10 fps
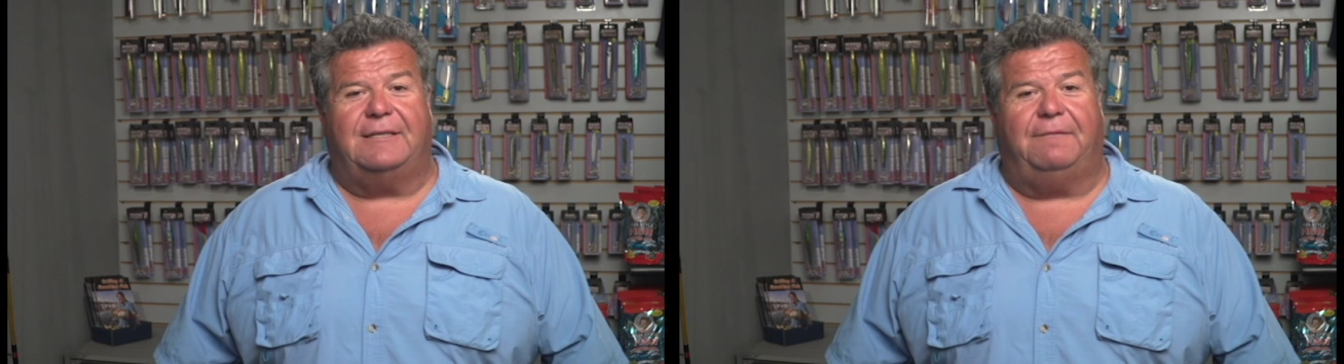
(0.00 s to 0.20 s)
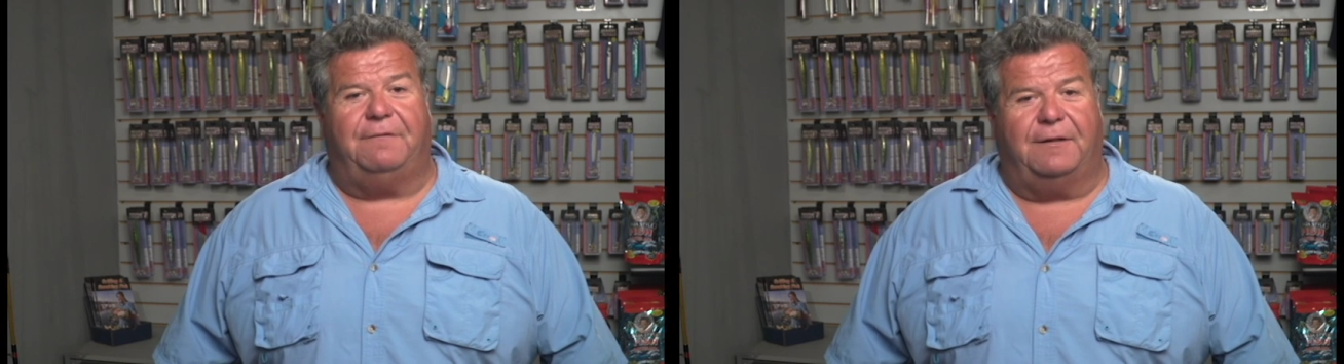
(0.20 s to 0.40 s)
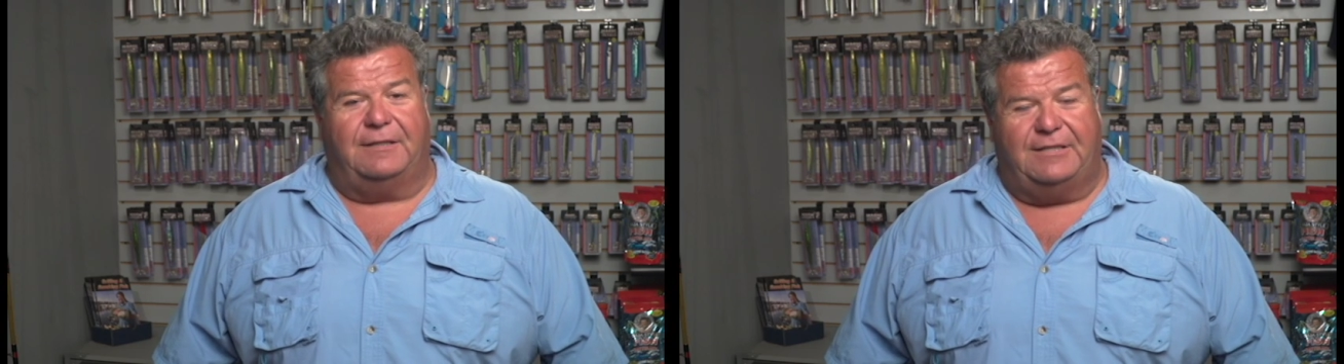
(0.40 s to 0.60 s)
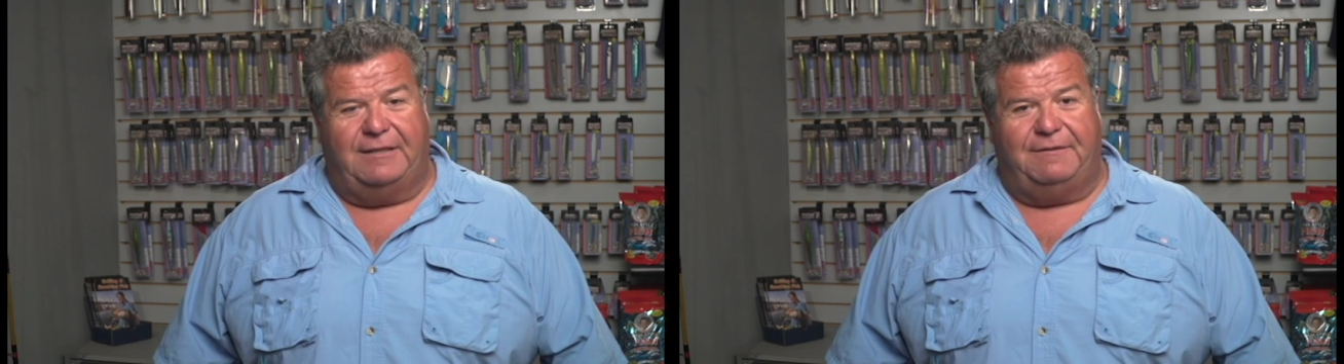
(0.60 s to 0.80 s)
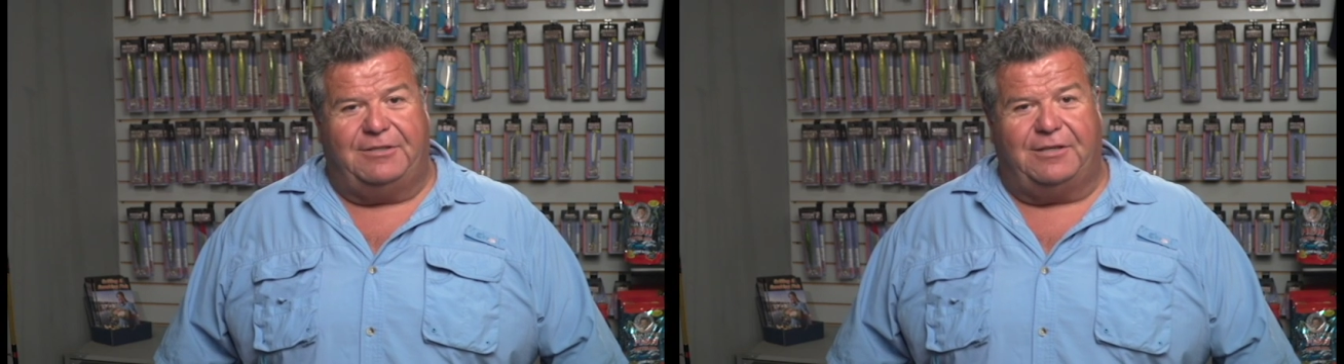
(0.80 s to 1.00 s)
some for the
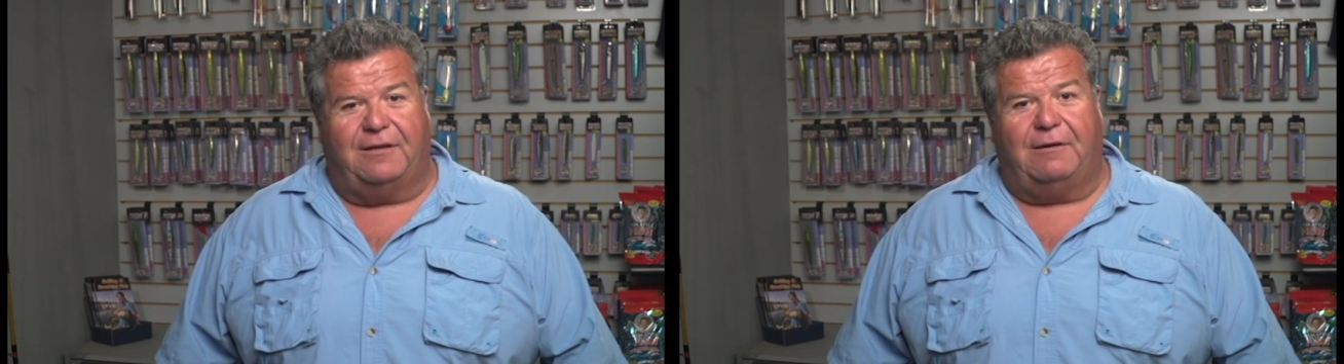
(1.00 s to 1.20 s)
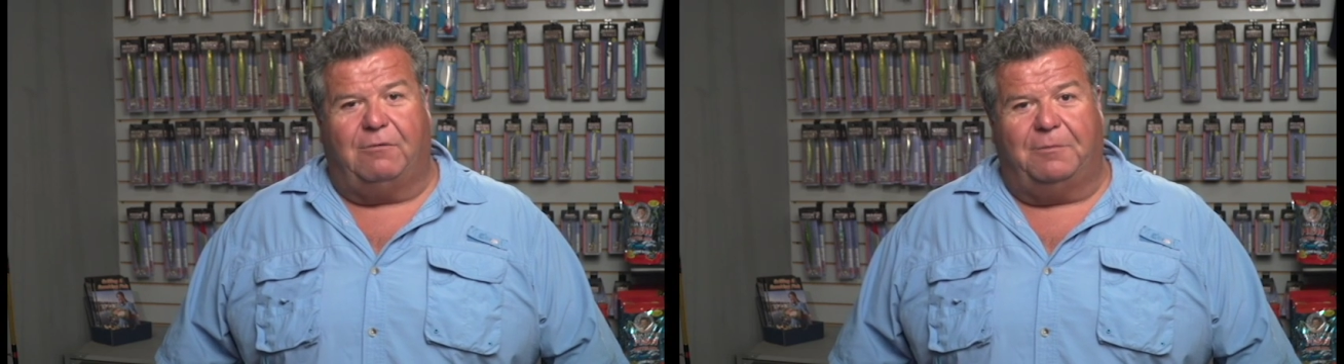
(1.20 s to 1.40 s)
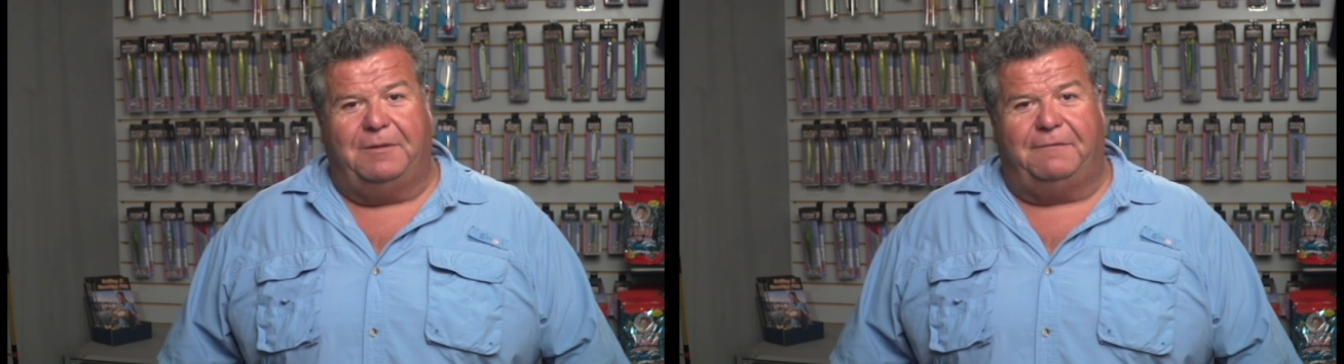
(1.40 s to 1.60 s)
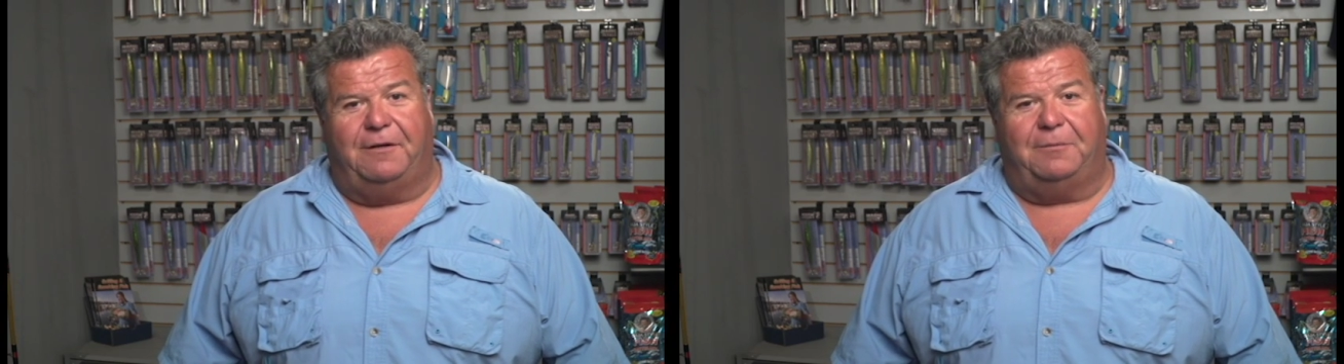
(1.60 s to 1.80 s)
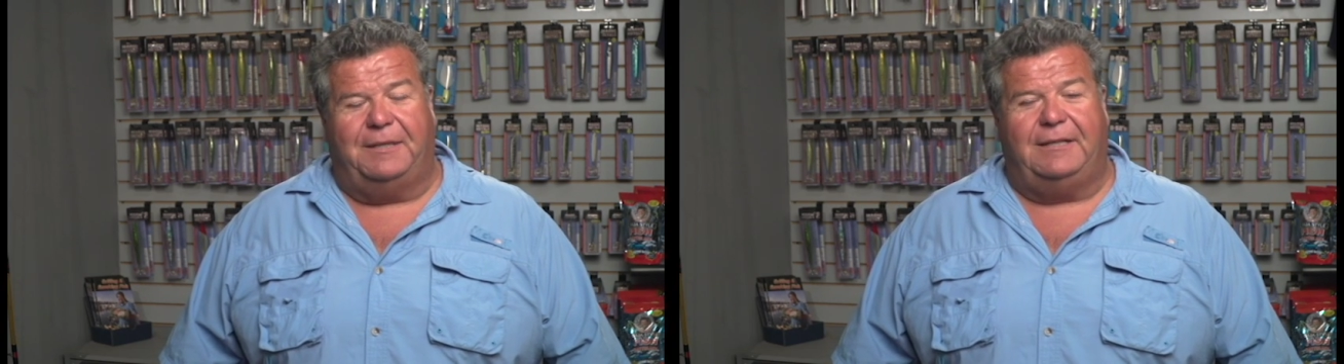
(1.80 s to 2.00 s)
TV show that we'll be
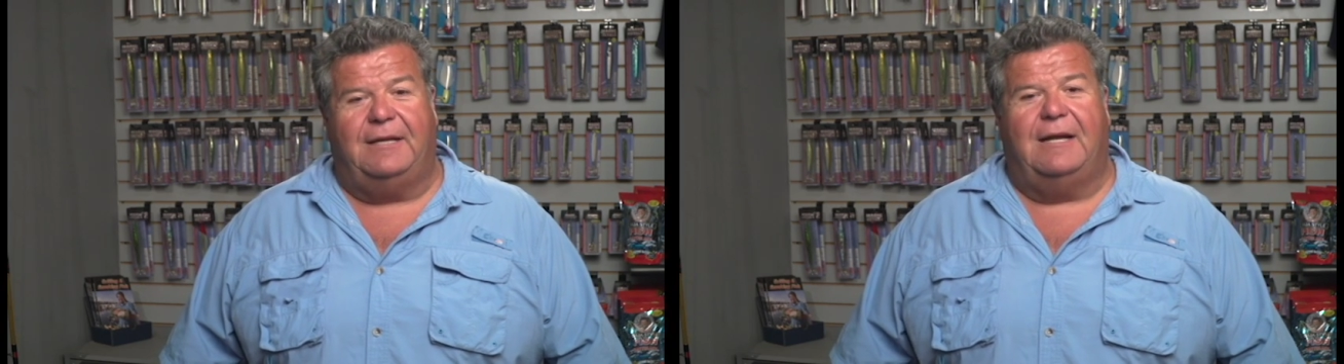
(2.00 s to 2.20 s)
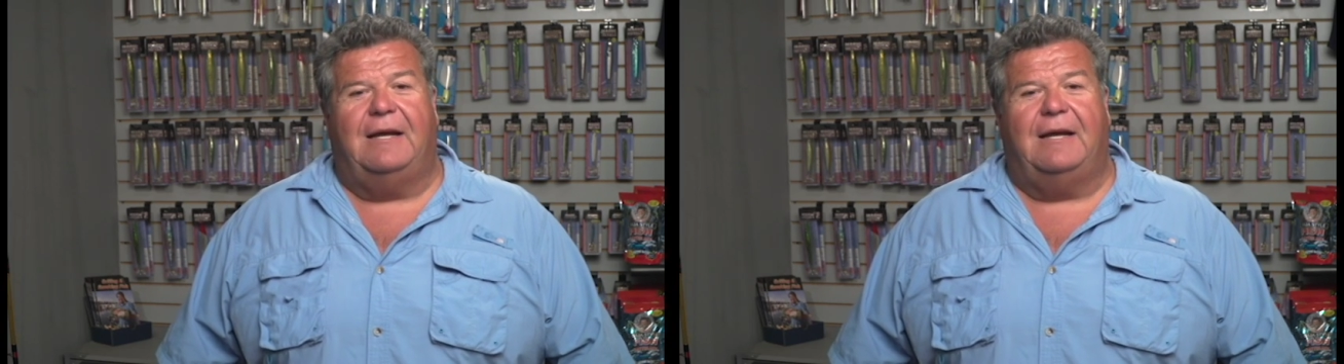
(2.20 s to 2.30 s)
filming.